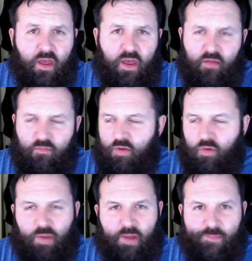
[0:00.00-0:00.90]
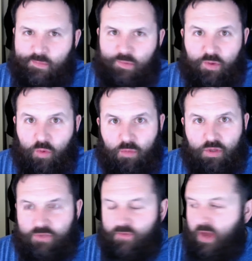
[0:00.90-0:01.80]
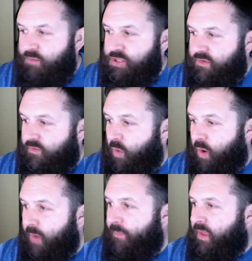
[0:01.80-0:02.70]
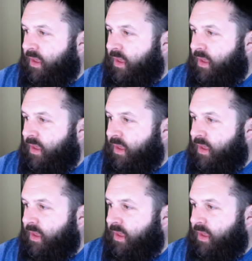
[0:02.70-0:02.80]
it'll pop up with a whole bunch of options for it.